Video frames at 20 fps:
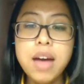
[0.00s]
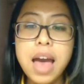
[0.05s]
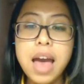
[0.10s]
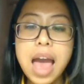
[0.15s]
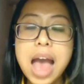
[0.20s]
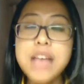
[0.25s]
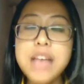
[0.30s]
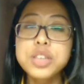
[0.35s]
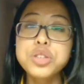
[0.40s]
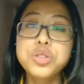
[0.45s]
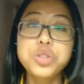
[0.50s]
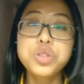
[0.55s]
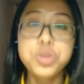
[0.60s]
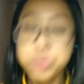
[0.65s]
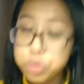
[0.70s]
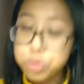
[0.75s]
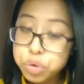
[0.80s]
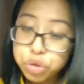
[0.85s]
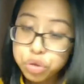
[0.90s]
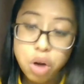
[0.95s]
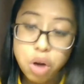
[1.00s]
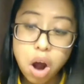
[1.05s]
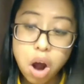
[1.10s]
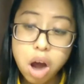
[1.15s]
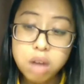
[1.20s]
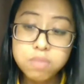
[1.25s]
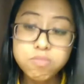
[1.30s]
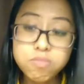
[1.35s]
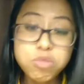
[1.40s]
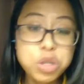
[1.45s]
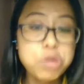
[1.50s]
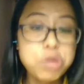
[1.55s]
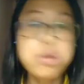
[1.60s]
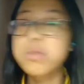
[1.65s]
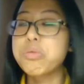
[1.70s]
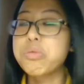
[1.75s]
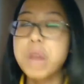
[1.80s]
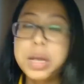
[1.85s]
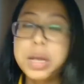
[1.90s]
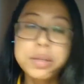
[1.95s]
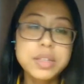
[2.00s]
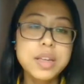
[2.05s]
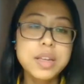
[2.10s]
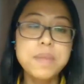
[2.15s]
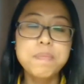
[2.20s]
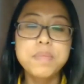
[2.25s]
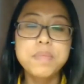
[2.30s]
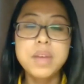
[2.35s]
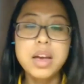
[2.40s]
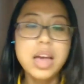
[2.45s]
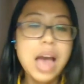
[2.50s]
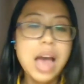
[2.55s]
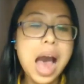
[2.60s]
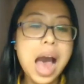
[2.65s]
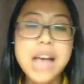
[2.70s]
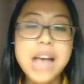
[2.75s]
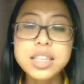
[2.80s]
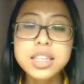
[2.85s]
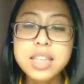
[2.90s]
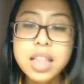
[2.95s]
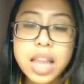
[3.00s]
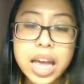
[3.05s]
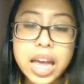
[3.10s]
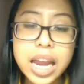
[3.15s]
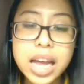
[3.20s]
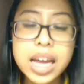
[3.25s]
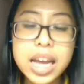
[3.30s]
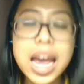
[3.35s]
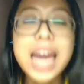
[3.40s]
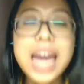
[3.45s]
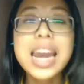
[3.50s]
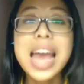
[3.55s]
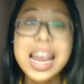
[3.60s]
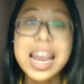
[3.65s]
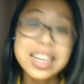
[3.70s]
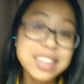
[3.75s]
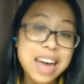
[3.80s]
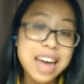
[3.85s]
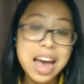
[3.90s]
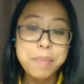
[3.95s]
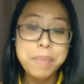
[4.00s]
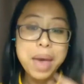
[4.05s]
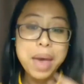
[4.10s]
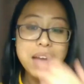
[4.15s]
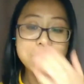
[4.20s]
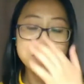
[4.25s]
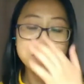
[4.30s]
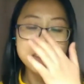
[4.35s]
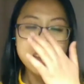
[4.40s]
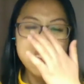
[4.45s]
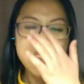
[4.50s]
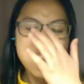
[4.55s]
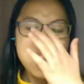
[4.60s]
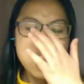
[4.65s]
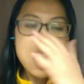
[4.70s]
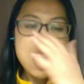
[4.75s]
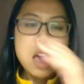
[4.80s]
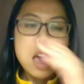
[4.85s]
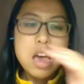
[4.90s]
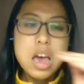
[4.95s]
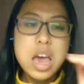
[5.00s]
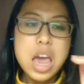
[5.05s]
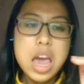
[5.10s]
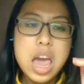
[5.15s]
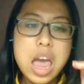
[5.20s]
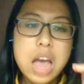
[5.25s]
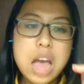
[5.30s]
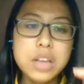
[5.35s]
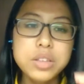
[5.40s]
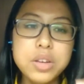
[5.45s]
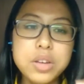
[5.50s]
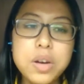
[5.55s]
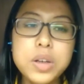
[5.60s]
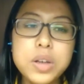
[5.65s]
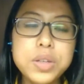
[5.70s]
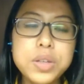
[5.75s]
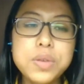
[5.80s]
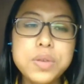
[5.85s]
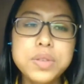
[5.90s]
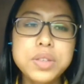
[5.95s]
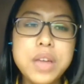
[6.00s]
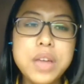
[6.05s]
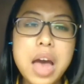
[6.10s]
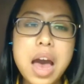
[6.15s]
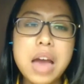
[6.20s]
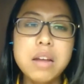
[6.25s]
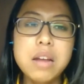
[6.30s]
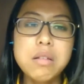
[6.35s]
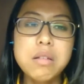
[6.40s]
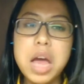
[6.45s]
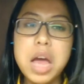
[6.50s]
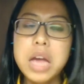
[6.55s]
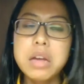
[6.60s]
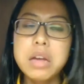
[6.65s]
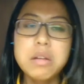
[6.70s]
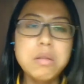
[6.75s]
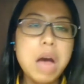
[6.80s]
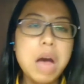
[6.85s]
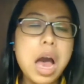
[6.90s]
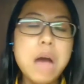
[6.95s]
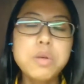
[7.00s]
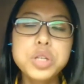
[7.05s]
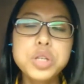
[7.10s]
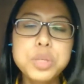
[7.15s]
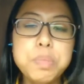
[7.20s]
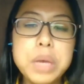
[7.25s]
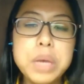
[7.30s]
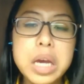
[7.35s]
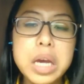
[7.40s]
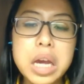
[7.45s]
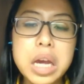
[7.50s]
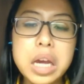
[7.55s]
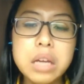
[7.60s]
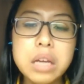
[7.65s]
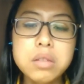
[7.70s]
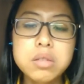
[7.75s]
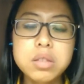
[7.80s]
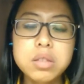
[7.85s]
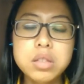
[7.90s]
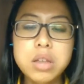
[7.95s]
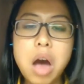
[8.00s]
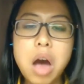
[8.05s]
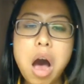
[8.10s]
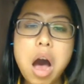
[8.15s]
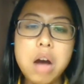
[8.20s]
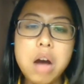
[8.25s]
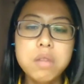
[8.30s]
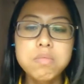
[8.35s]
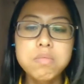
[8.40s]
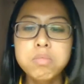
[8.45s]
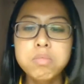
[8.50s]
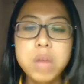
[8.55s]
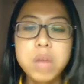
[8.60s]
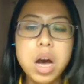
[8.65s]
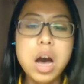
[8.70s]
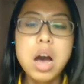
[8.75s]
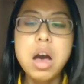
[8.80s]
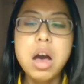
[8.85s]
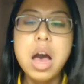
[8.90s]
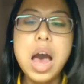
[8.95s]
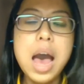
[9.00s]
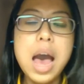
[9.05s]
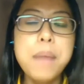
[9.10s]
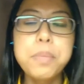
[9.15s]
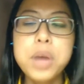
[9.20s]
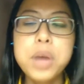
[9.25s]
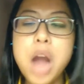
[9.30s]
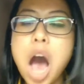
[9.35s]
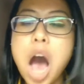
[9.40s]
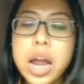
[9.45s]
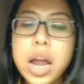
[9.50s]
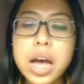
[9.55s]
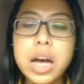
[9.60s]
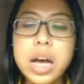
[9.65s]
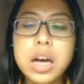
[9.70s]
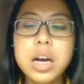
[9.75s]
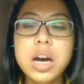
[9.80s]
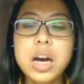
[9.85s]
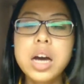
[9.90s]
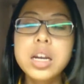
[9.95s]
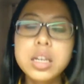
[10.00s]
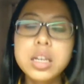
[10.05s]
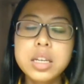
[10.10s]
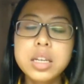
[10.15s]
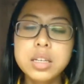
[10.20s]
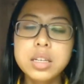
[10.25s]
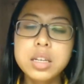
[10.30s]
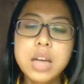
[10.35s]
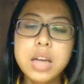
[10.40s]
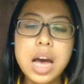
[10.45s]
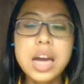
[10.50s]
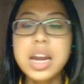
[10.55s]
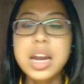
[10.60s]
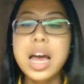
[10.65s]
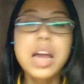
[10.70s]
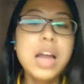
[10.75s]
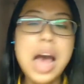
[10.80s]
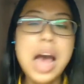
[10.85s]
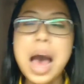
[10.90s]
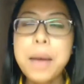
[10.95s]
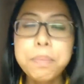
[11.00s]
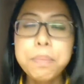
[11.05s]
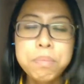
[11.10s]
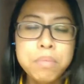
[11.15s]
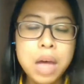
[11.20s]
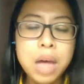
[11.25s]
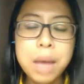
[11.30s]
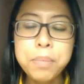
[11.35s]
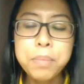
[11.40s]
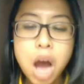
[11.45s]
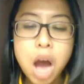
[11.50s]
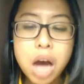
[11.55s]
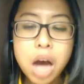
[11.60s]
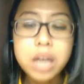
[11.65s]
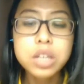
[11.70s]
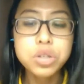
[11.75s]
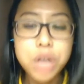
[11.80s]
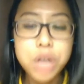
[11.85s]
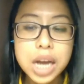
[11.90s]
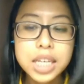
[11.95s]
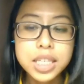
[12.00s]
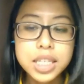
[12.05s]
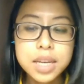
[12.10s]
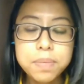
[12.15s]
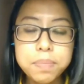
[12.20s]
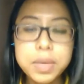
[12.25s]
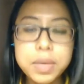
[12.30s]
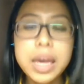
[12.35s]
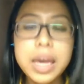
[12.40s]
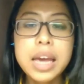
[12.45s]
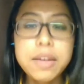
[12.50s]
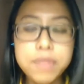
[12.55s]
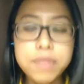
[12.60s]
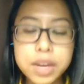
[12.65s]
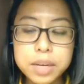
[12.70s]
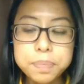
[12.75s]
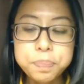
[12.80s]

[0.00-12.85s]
as too strong, too aggressive, isolating, and anti-man. And she also said, like, I was being taught I'm not I'm not attractive even.